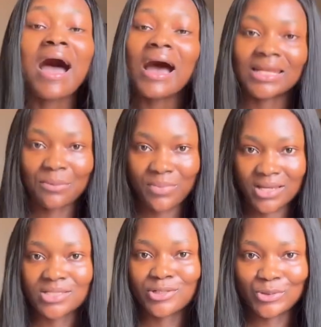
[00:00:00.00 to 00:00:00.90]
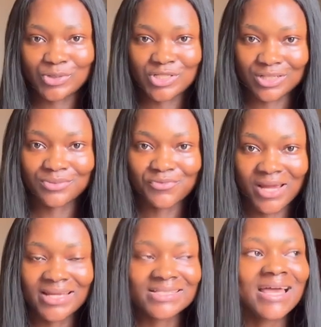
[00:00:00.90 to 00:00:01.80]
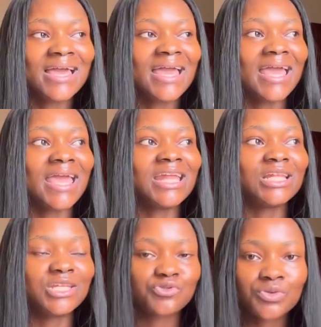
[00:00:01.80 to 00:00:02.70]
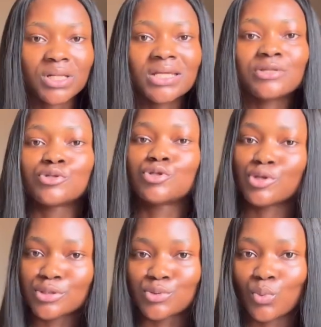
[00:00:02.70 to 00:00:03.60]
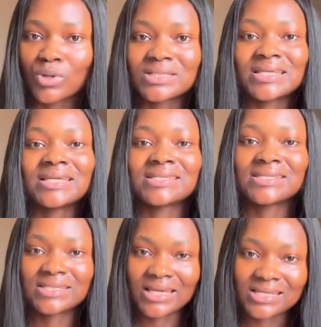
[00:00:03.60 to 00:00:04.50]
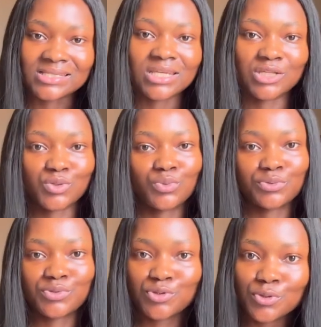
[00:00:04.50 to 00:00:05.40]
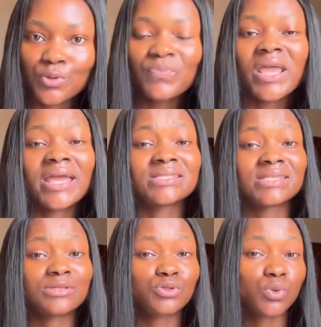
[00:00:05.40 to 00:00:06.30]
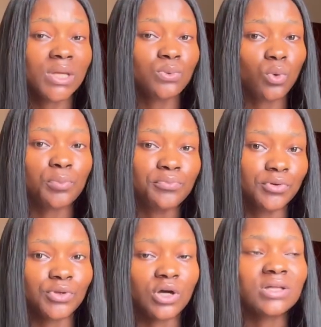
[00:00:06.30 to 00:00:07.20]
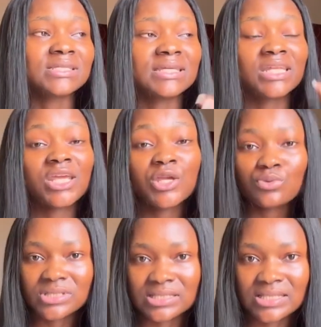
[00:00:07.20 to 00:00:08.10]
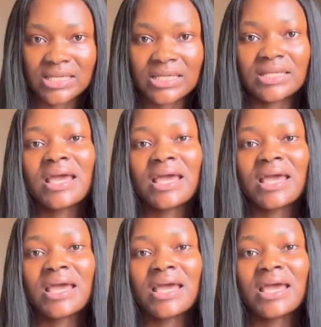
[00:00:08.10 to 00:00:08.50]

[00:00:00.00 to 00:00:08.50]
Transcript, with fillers: an amazing lotion right it literally does what it says it will do it's a two-in-one product it heals the skin